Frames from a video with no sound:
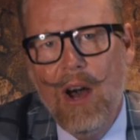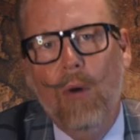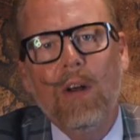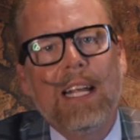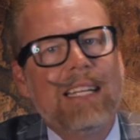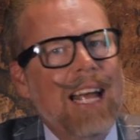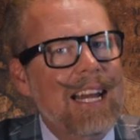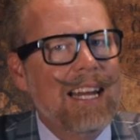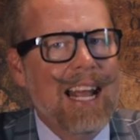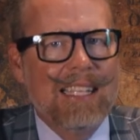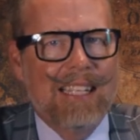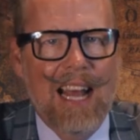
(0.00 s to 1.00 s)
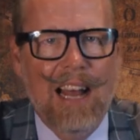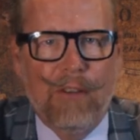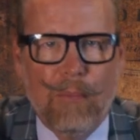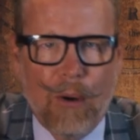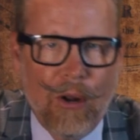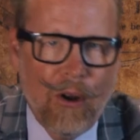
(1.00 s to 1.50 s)
Only 10 days
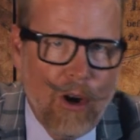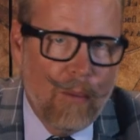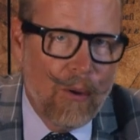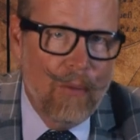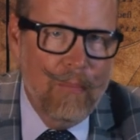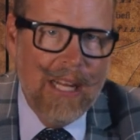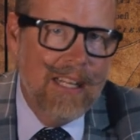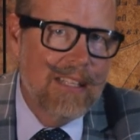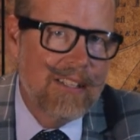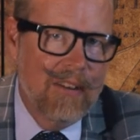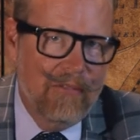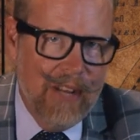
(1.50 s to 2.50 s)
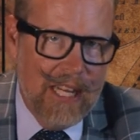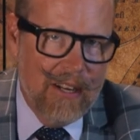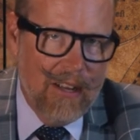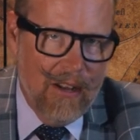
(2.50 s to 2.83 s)
after Pearl Harbor, a meeting is convened